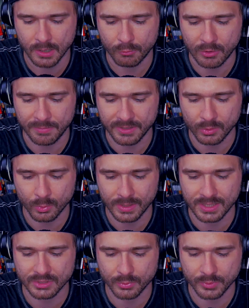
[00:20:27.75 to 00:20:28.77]
Rubbing
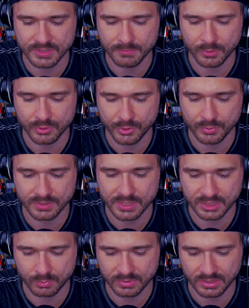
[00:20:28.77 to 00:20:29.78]
Gran Turismo 2's
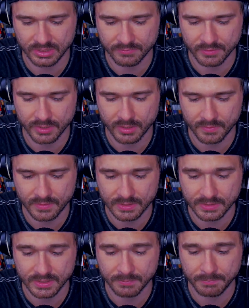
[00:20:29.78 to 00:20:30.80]
disc would deliver an authentic